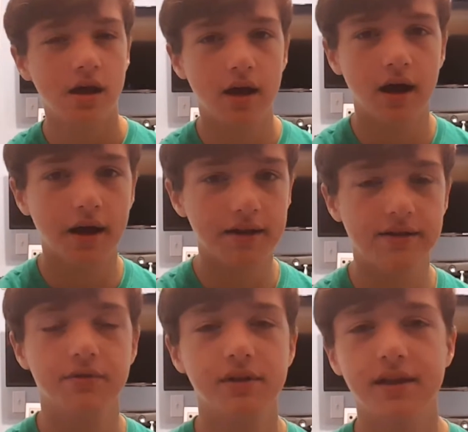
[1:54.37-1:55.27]
Because uh,
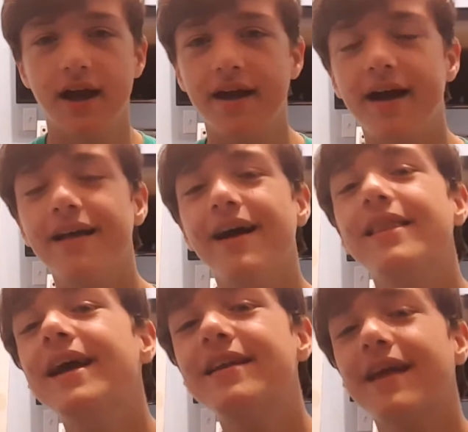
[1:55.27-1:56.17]
I really, I, I, I,
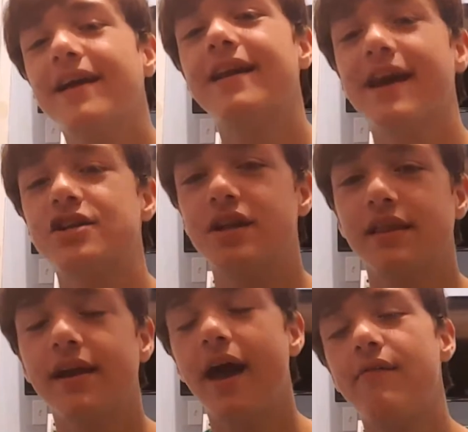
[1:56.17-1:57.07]
like that connection. I
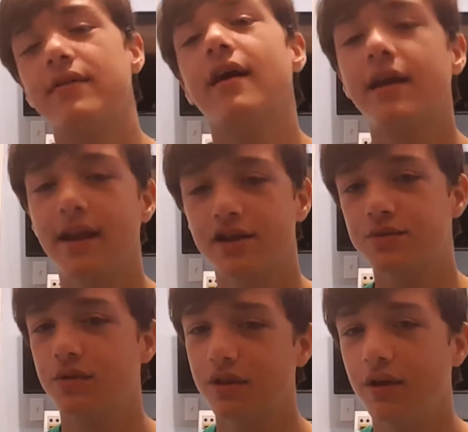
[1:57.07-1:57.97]
like having that
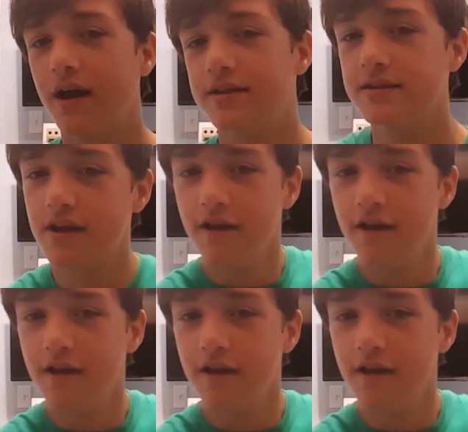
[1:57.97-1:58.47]
connection with you guys.